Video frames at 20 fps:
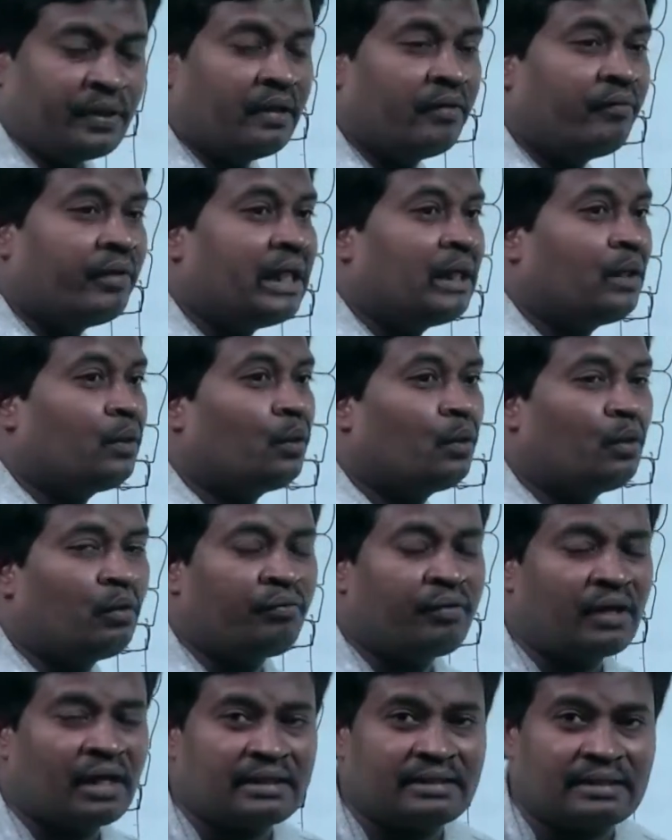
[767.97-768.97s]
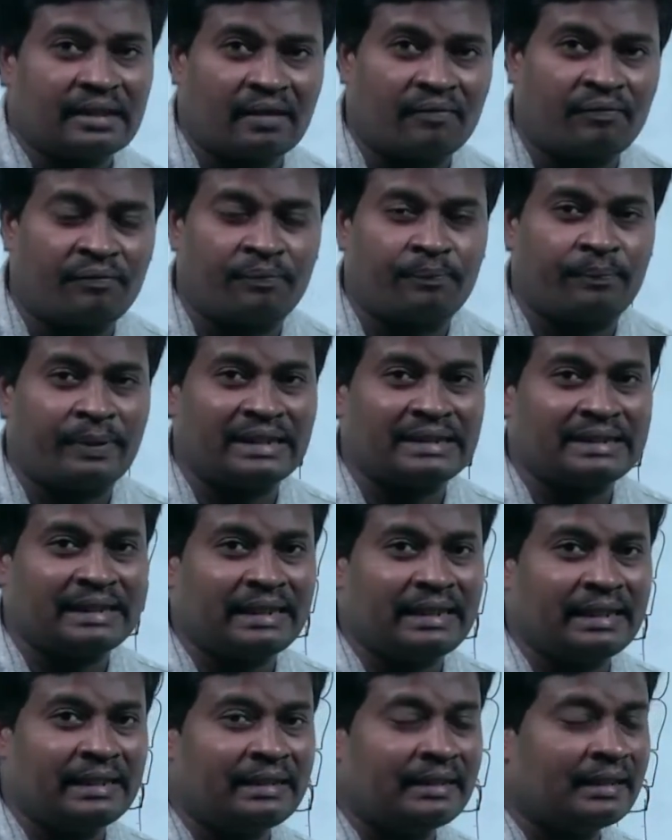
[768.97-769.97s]
When chloroplasts are
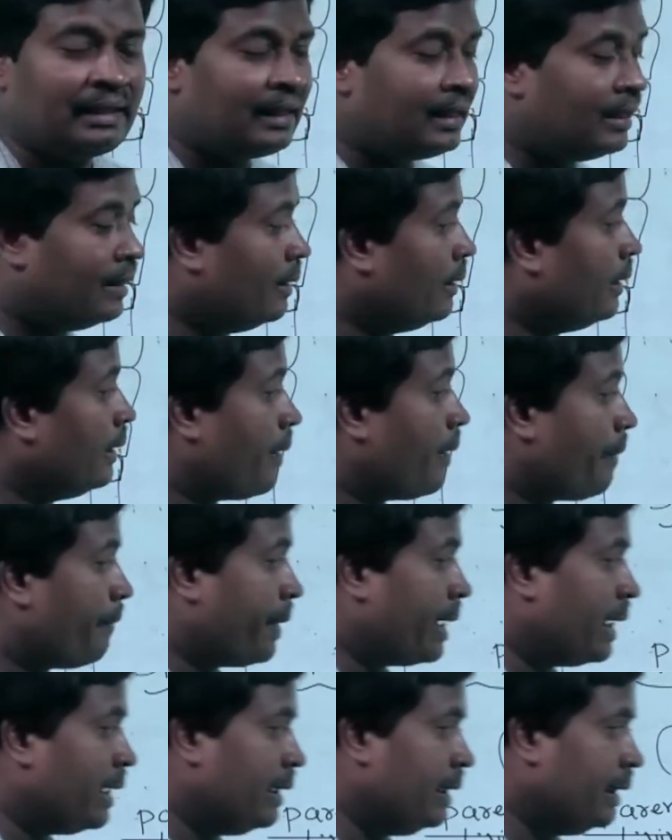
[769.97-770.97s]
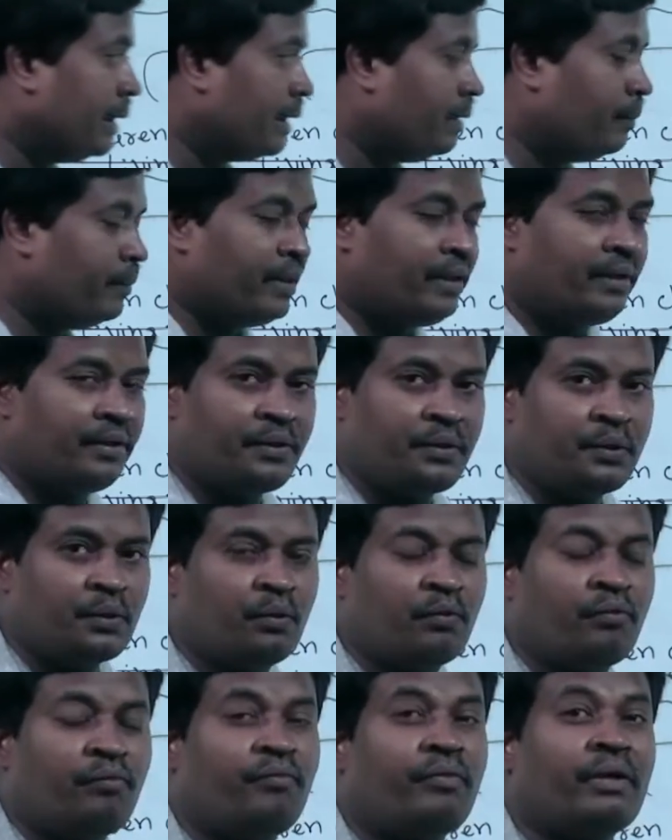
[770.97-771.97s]
present in the parenchyma tissue,
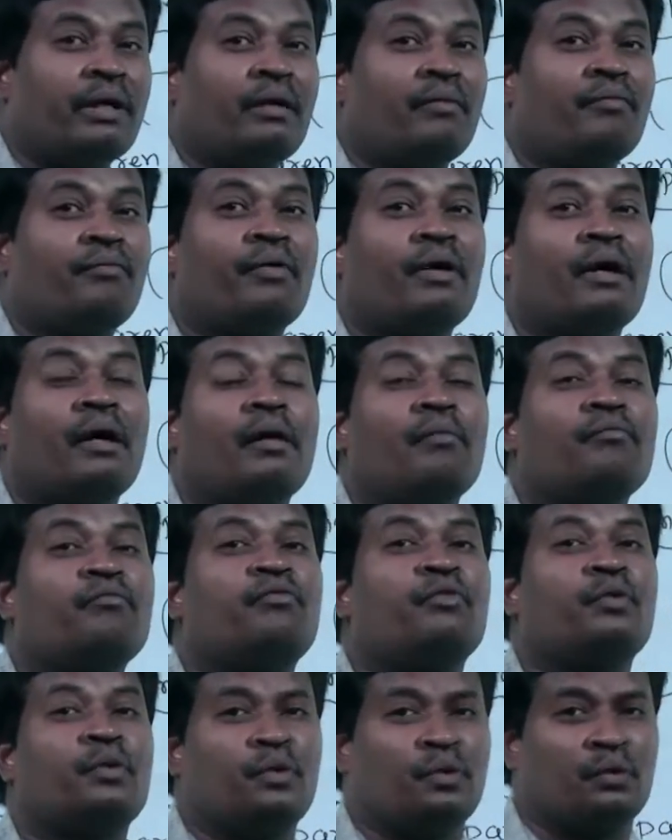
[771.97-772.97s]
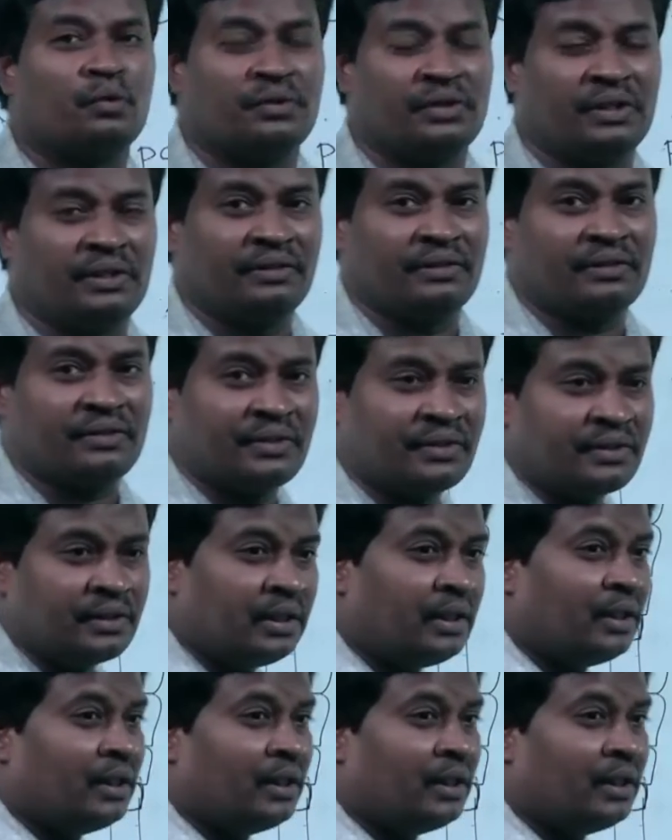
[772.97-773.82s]
perform photosynthesis.